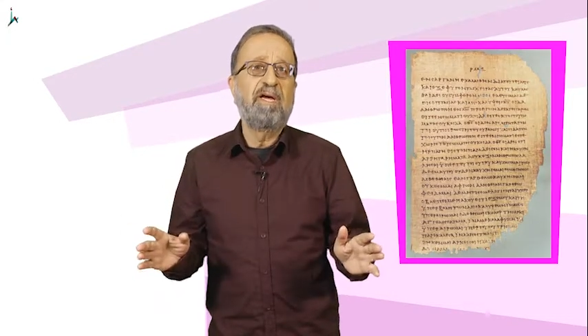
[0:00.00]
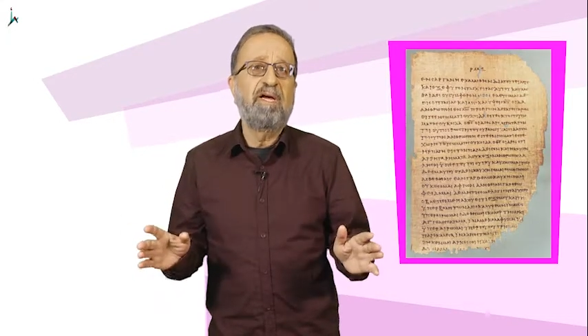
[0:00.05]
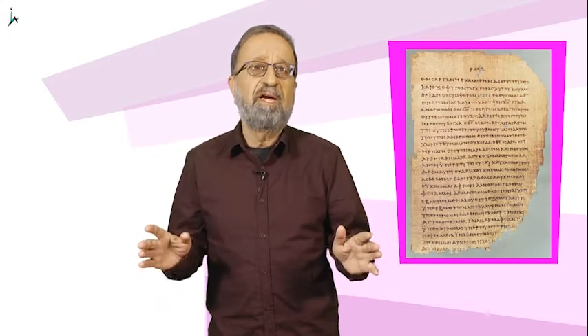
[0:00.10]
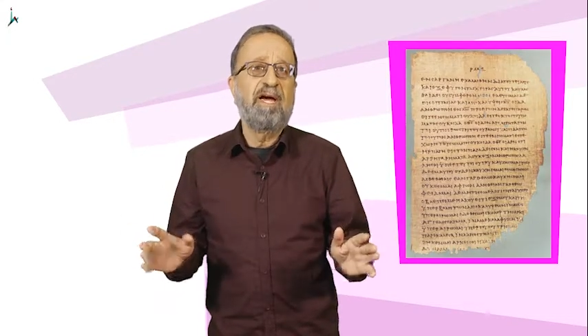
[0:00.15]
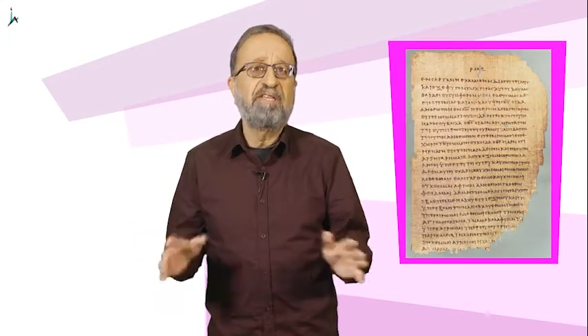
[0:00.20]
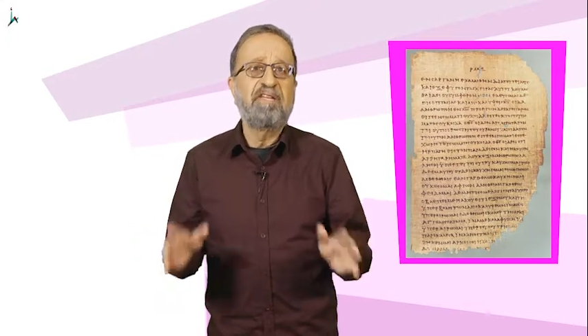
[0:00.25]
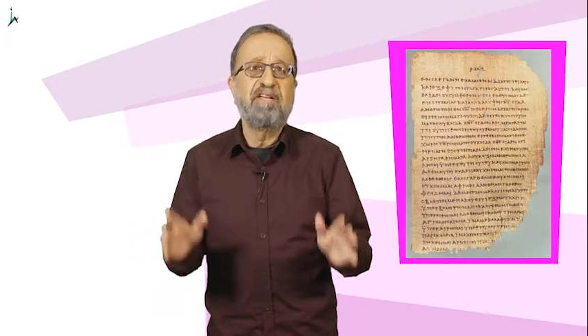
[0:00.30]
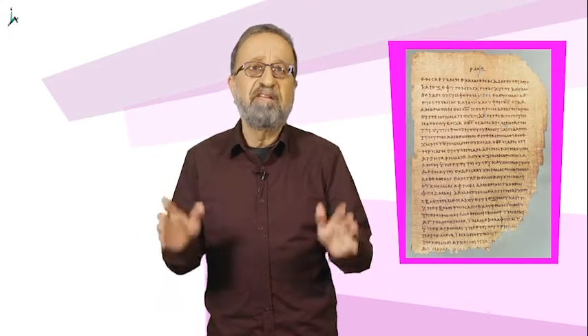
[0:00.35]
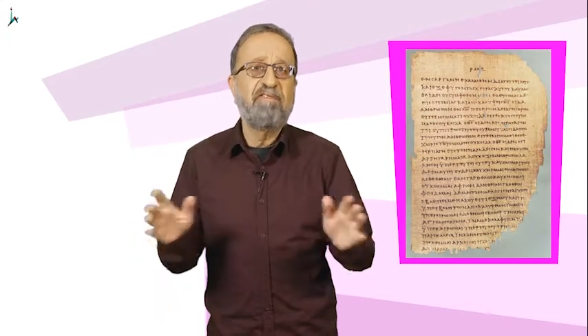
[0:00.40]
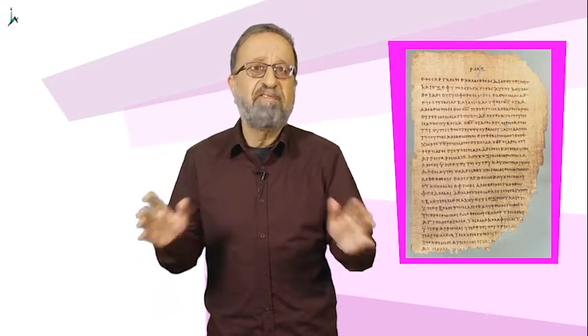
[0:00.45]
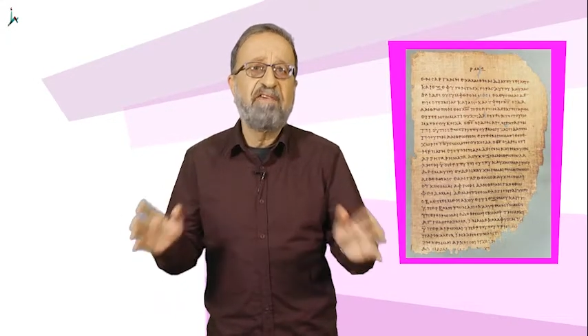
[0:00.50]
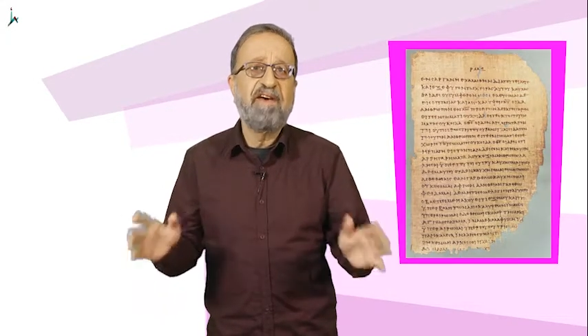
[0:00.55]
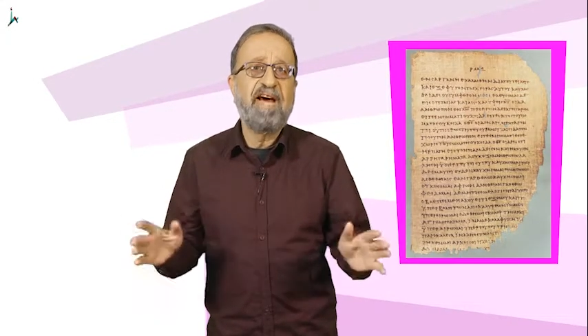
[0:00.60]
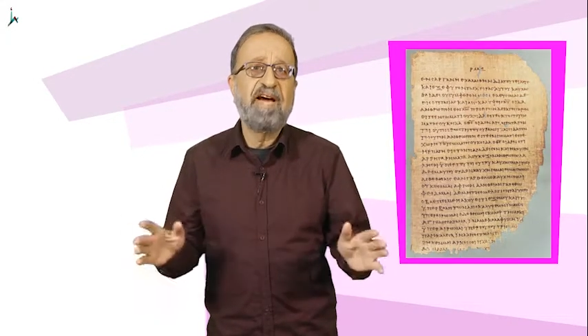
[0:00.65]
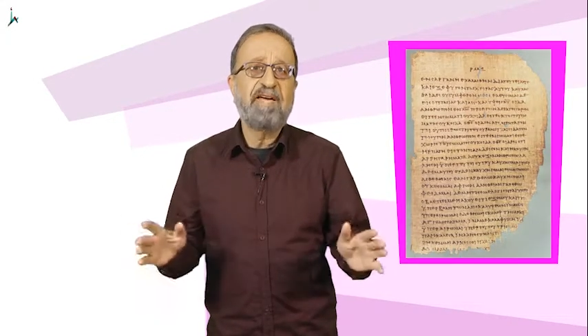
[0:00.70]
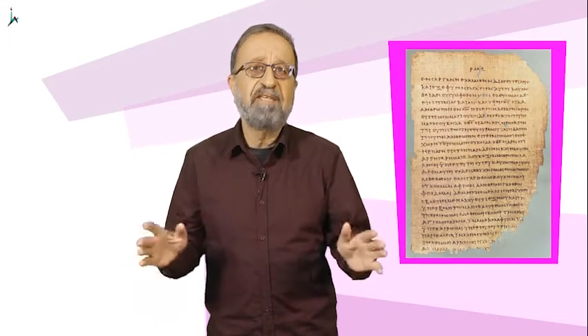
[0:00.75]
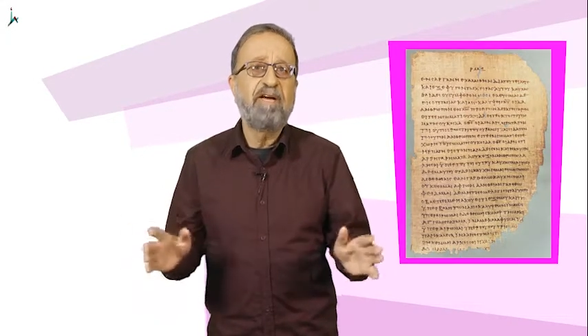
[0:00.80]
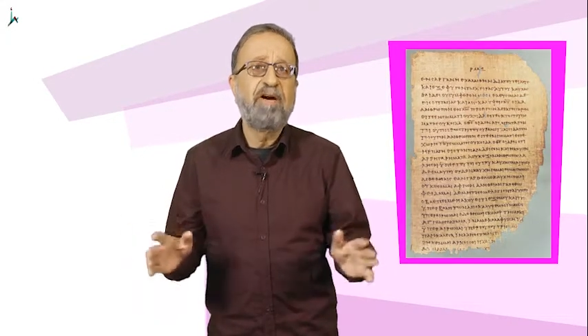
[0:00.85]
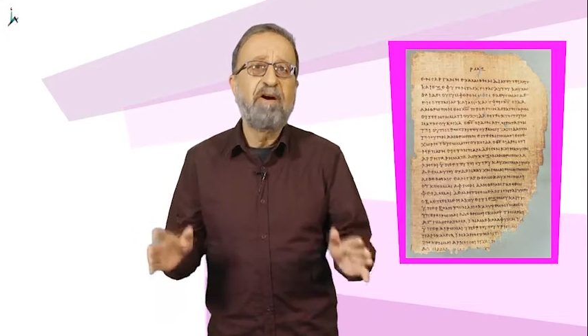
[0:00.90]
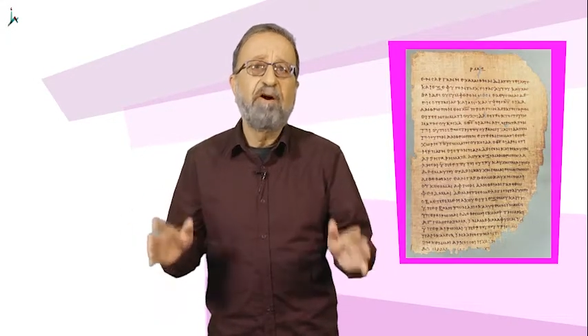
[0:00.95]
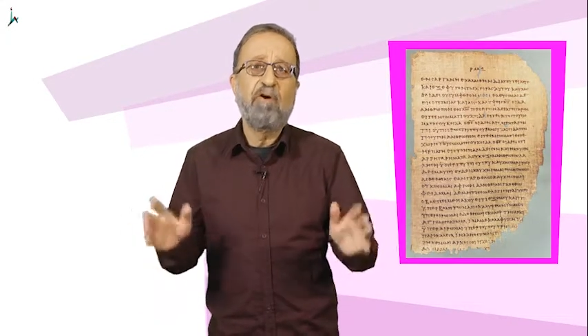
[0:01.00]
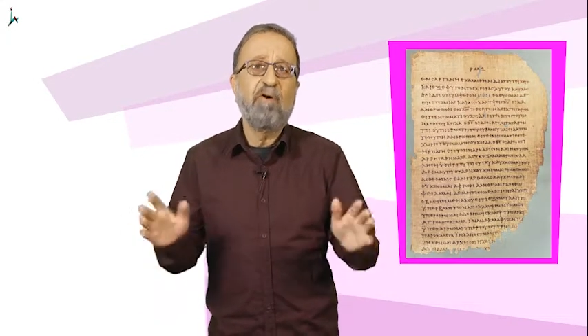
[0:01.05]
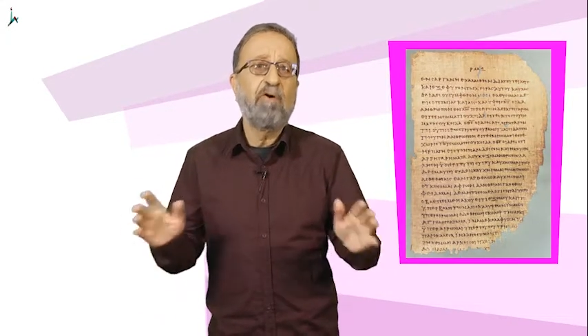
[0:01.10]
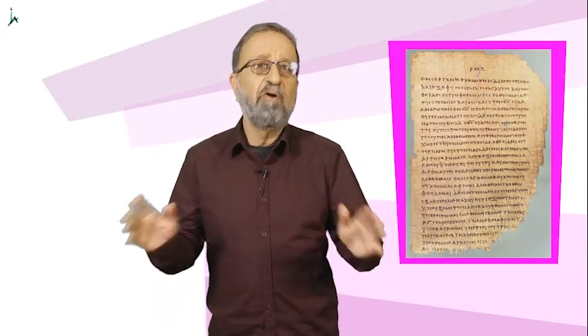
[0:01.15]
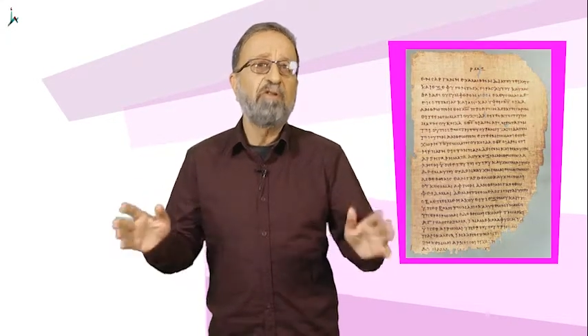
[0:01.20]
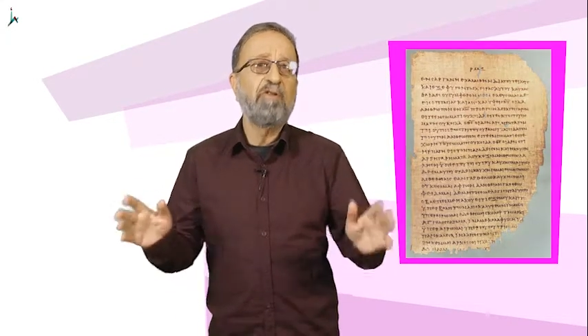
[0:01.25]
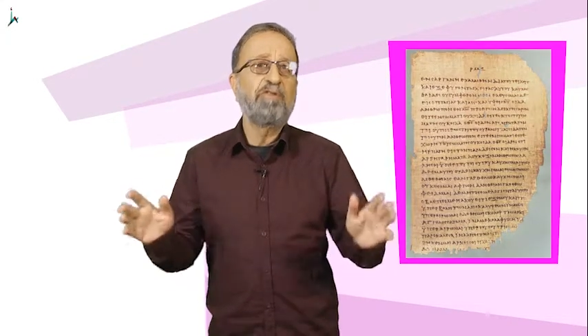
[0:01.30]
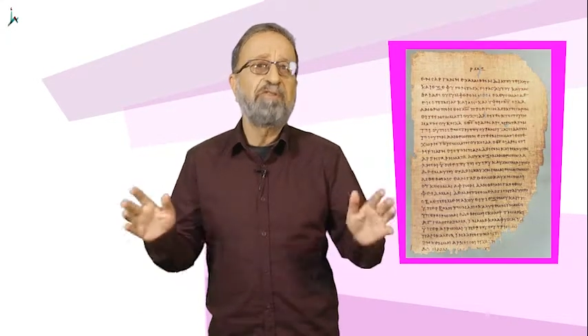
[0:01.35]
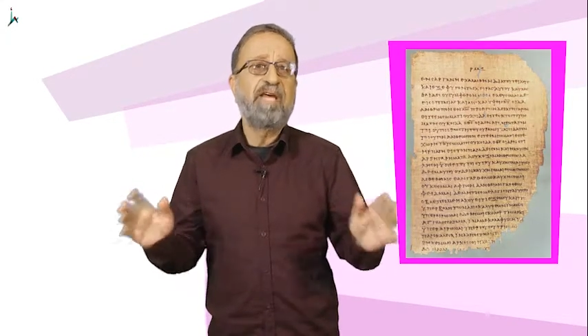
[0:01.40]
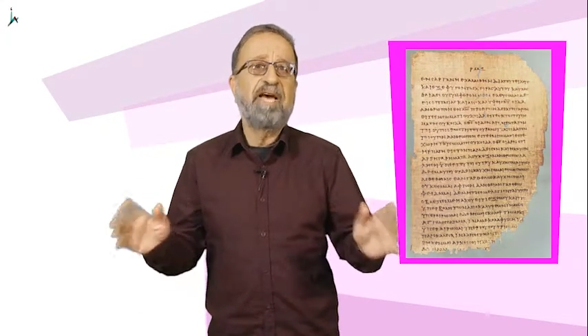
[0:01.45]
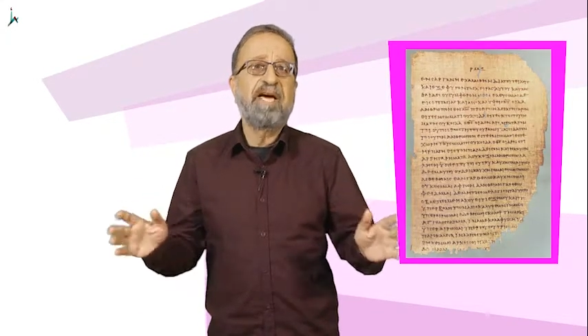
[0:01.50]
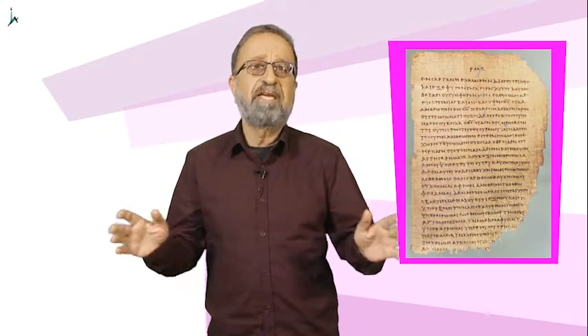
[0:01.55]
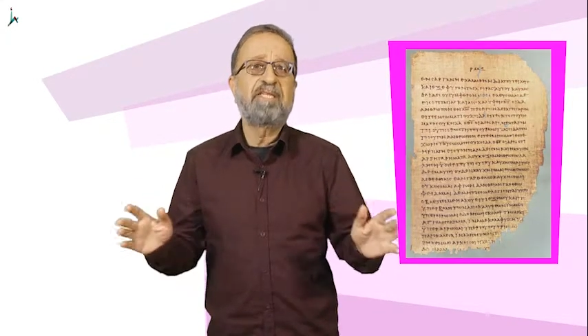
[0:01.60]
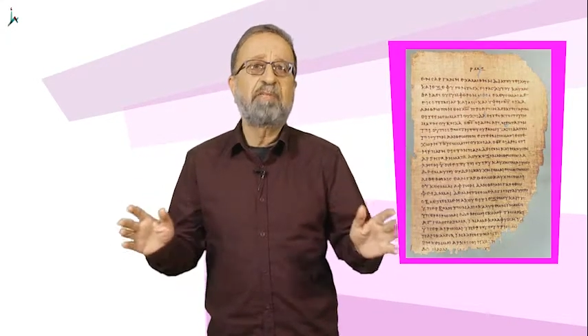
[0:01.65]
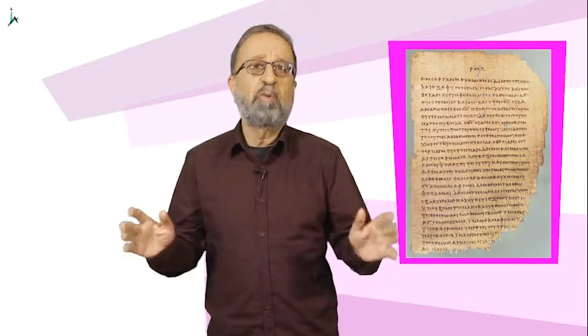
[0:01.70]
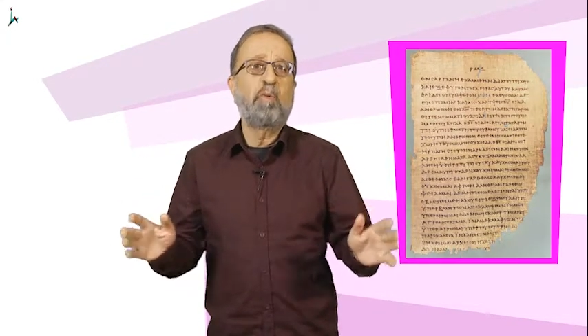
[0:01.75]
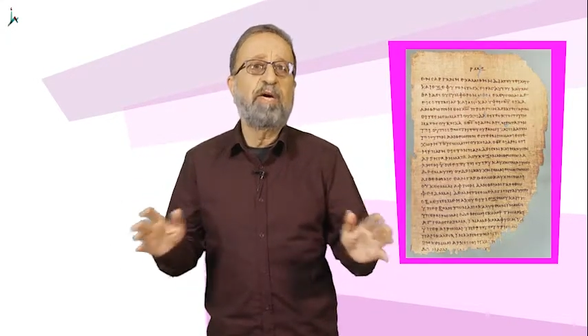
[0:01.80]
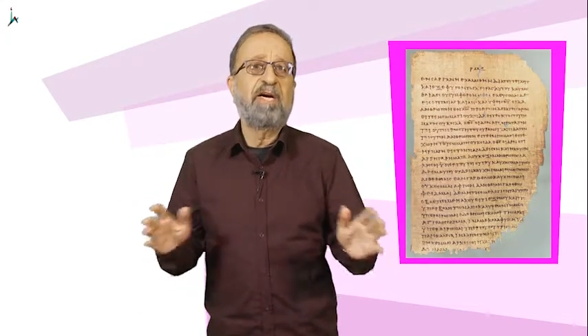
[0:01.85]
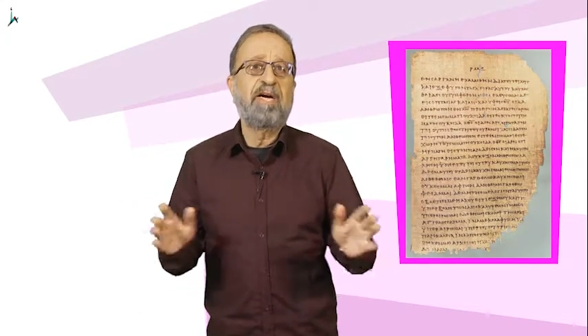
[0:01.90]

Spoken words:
and in fact, all the texts we